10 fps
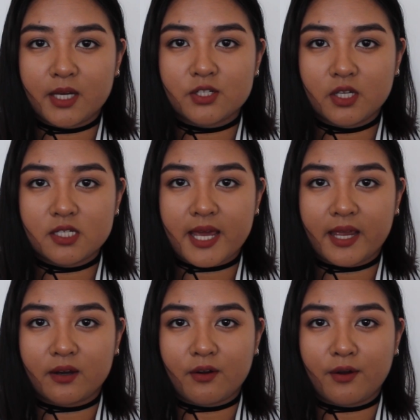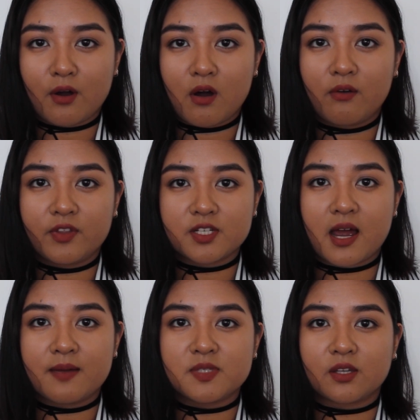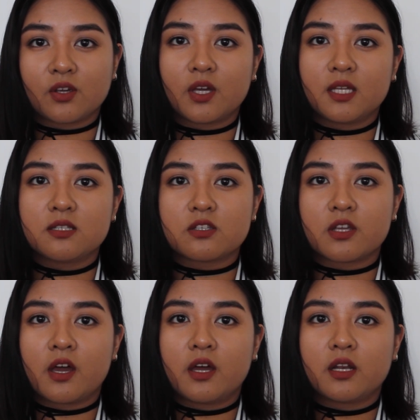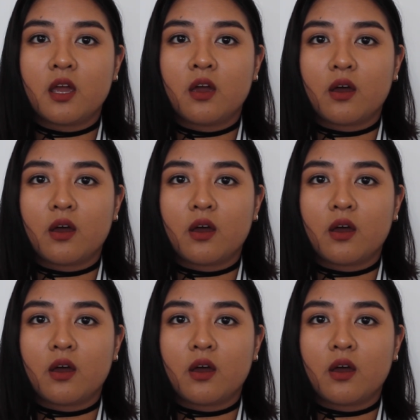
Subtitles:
Make sure you take note of the times that you insert